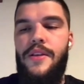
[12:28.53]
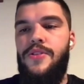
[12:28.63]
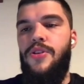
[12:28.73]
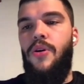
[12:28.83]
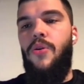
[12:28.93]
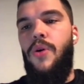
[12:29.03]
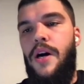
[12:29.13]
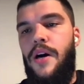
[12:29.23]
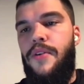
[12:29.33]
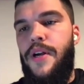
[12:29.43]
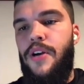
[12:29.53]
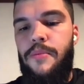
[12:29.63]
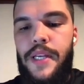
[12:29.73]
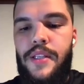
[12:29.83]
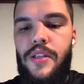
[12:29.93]
So
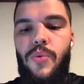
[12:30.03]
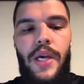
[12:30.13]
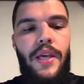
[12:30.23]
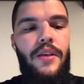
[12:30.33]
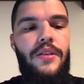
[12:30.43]
recommended way